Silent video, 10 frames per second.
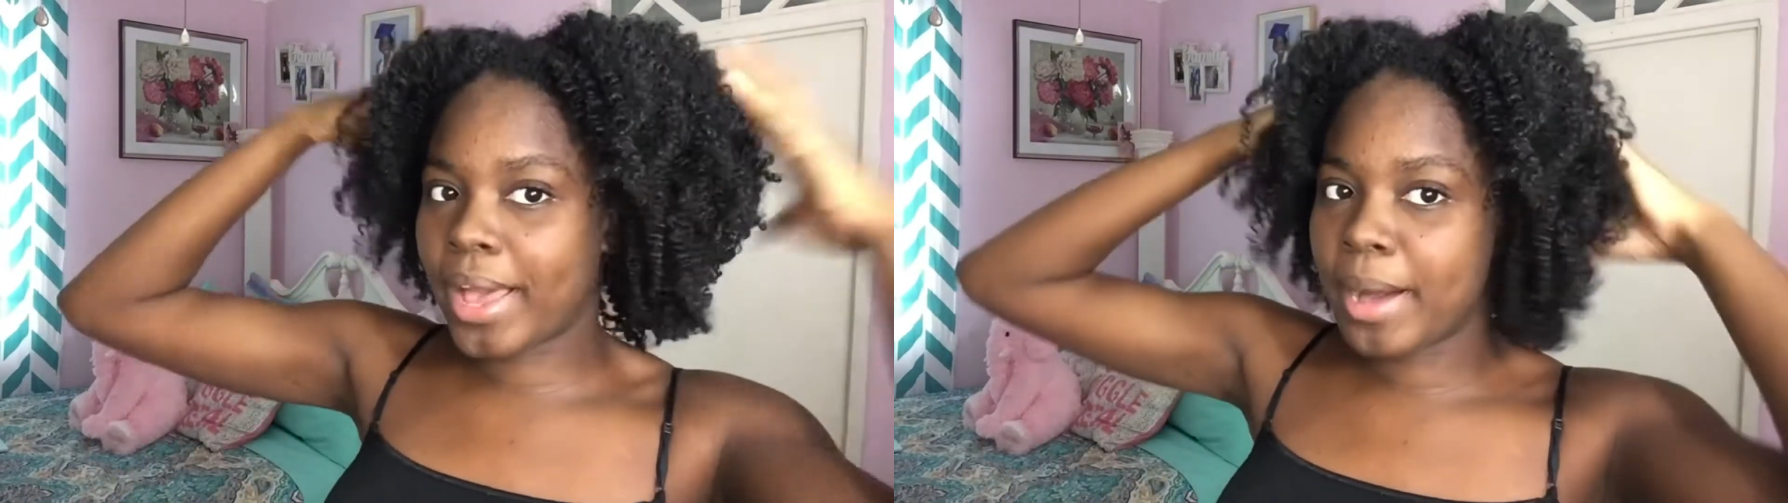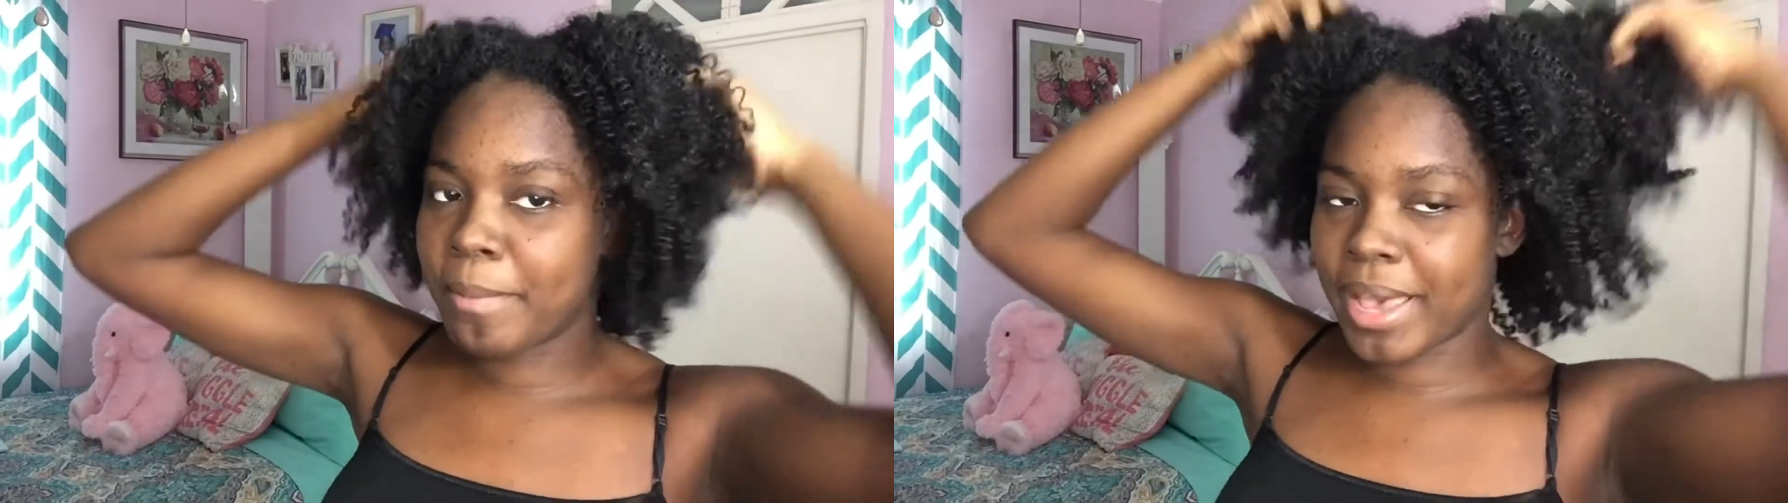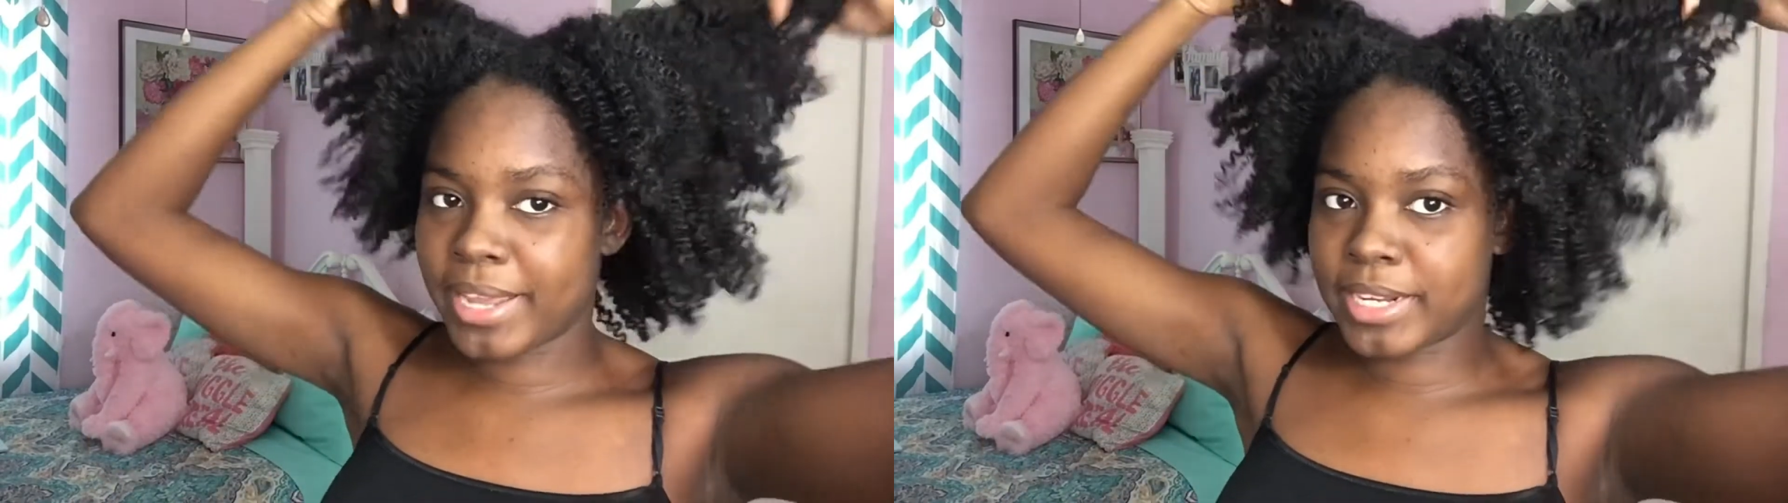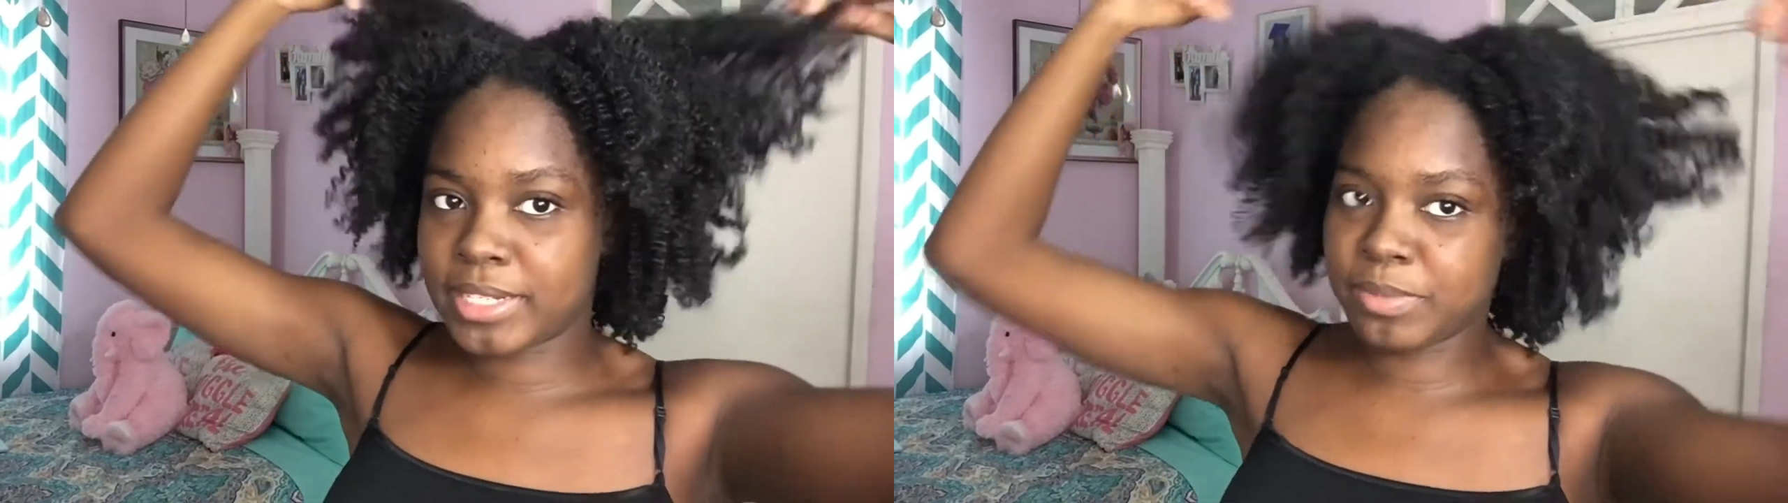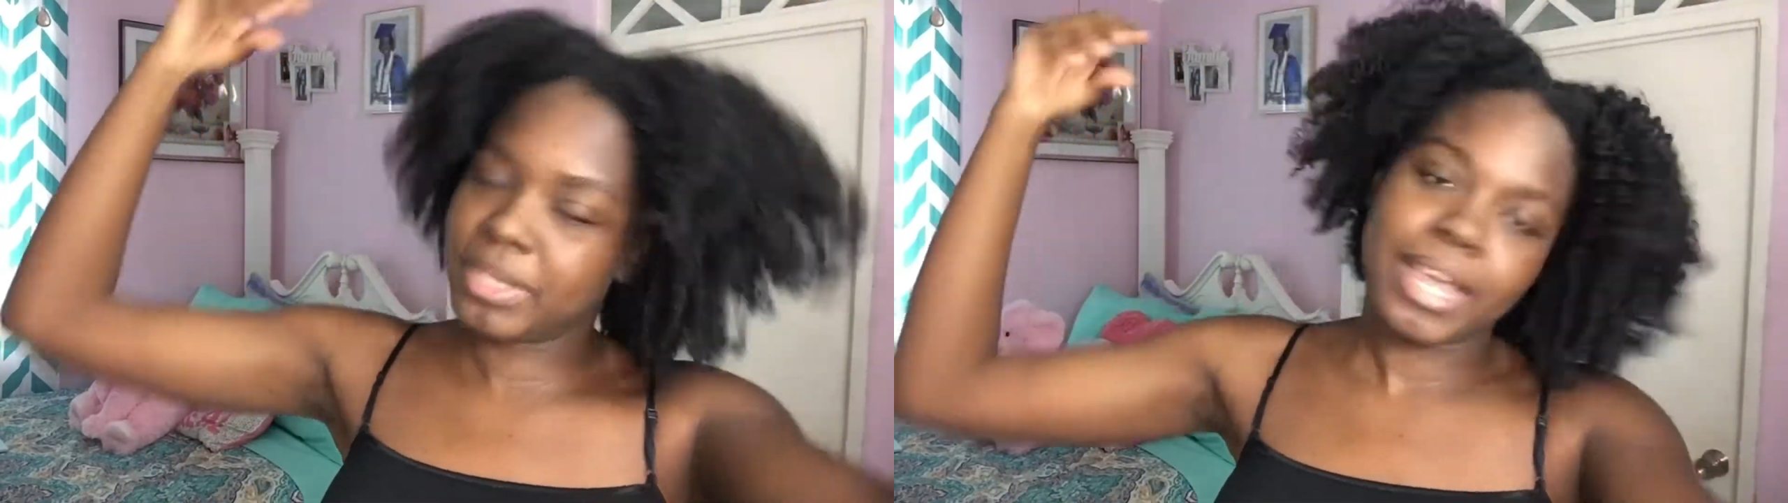got my hair
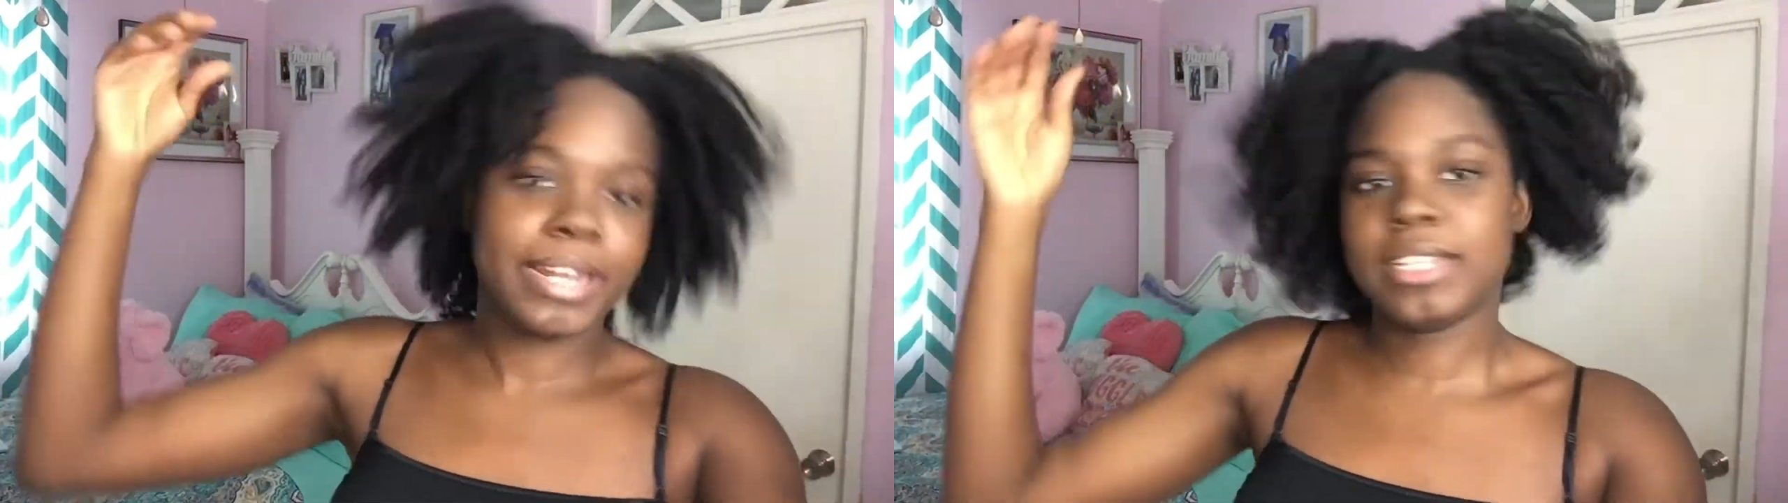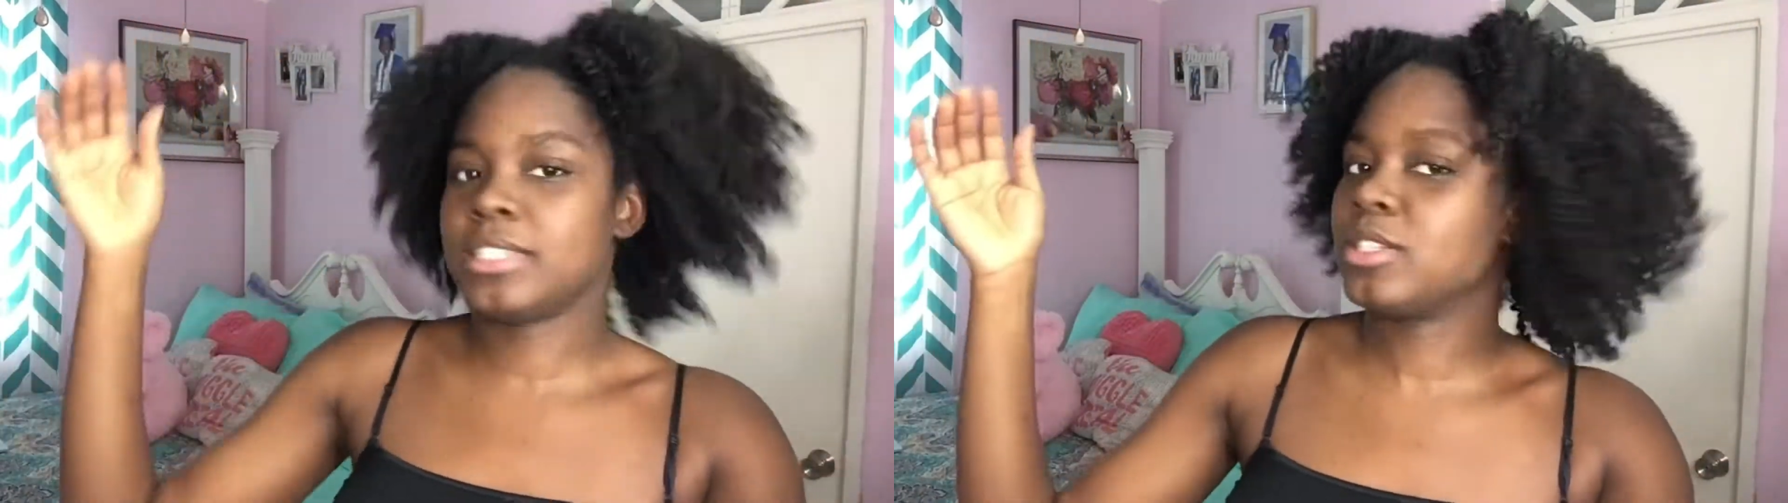to be like this.